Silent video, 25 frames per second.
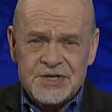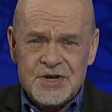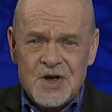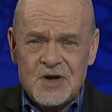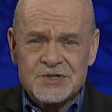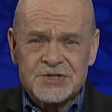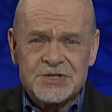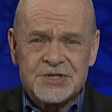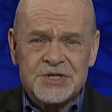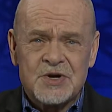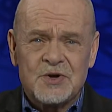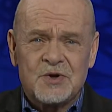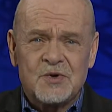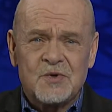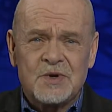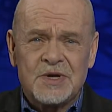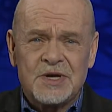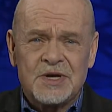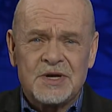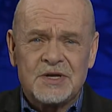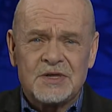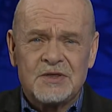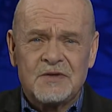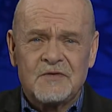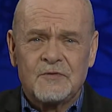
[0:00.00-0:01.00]
also
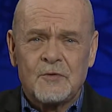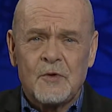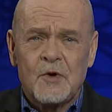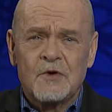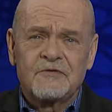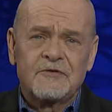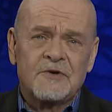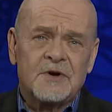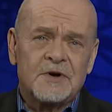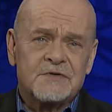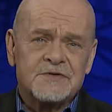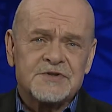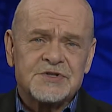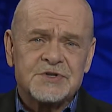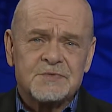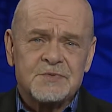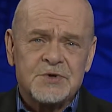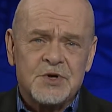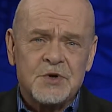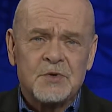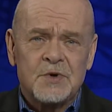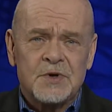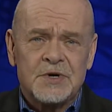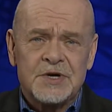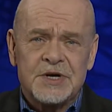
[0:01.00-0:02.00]
in the forefront of some
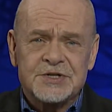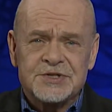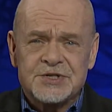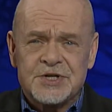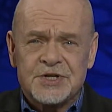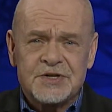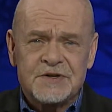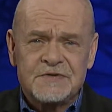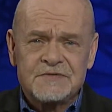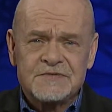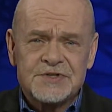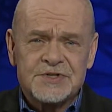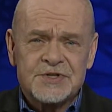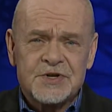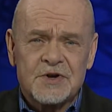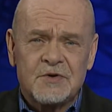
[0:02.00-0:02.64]
new initiatives,